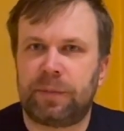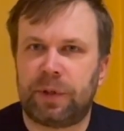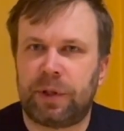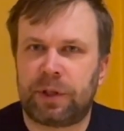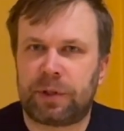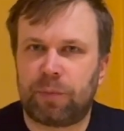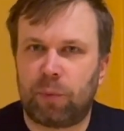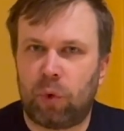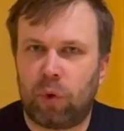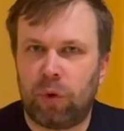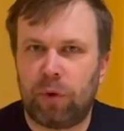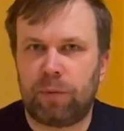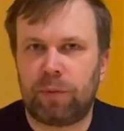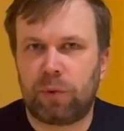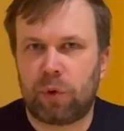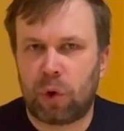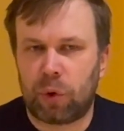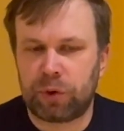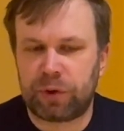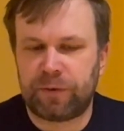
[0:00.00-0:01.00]
a small
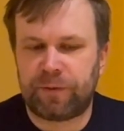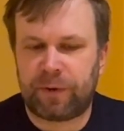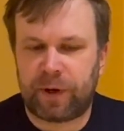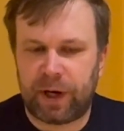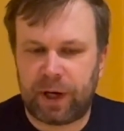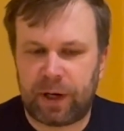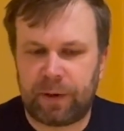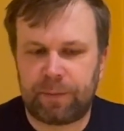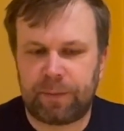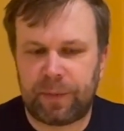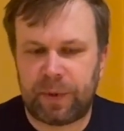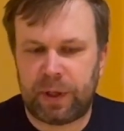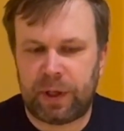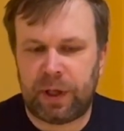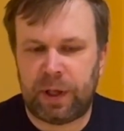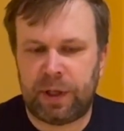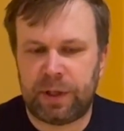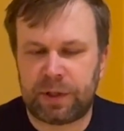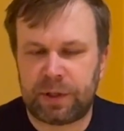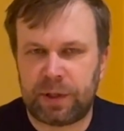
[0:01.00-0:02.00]
cozy fire
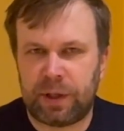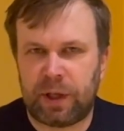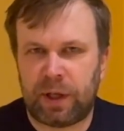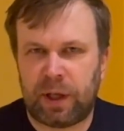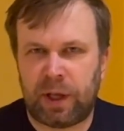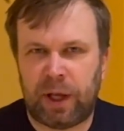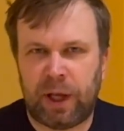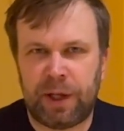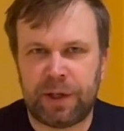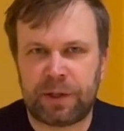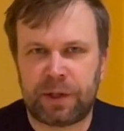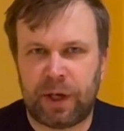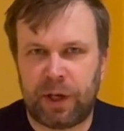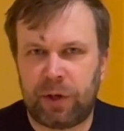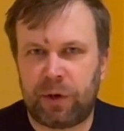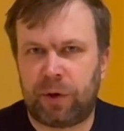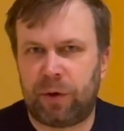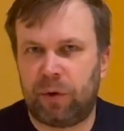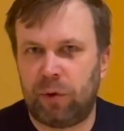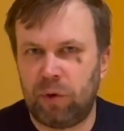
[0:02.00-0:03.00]
in, inside
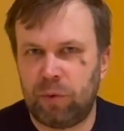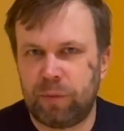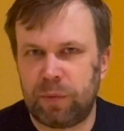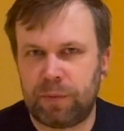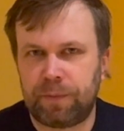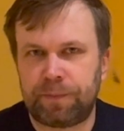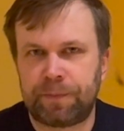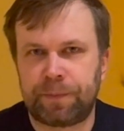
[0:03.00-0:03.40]
the room